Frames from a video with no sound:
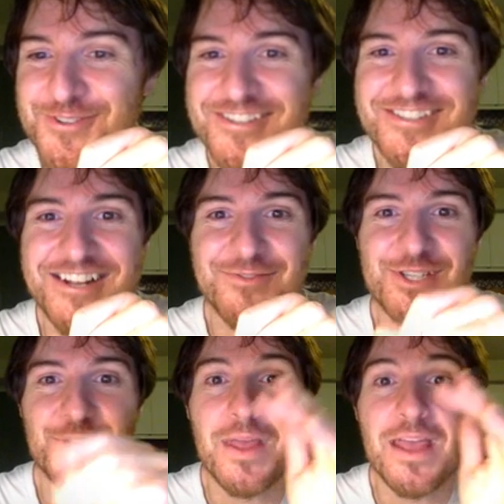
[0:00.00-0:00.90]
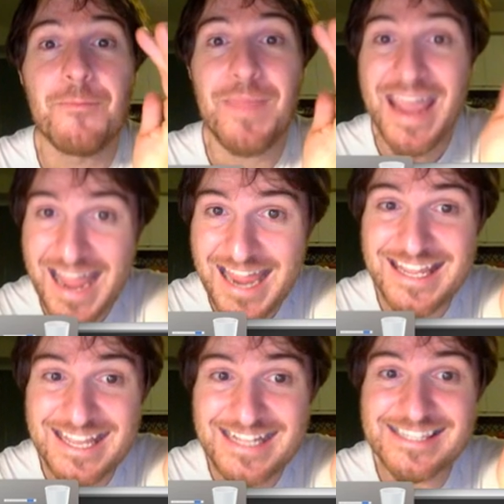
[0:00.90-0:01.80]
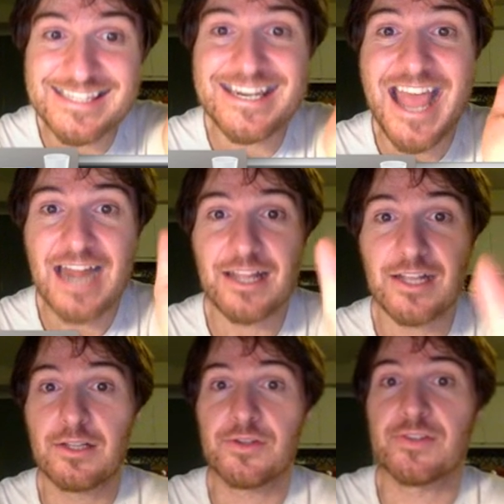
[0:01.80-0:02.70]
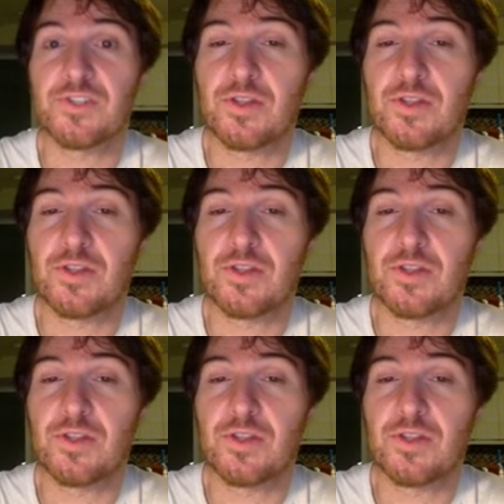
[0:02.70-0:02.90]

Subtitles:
It's -2. And it's non-inclusive.